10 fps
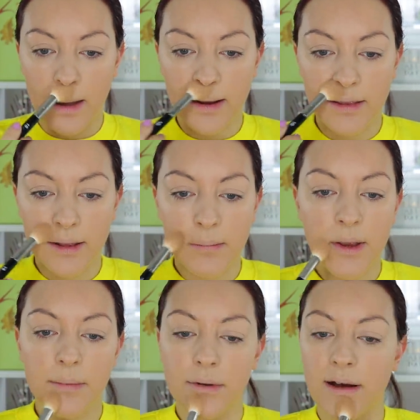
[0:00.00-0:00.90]
And I think
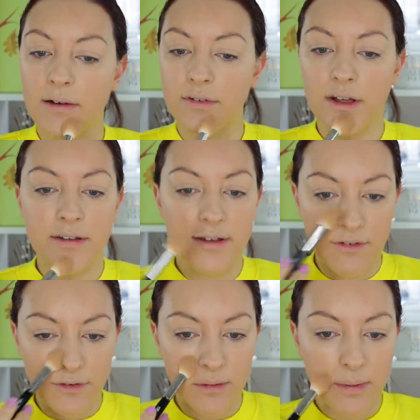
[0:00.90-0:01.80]
people have like
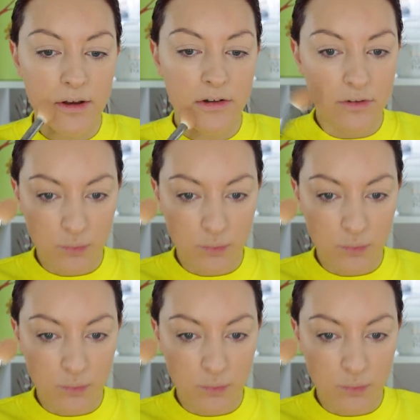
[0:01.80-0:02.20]
different opinions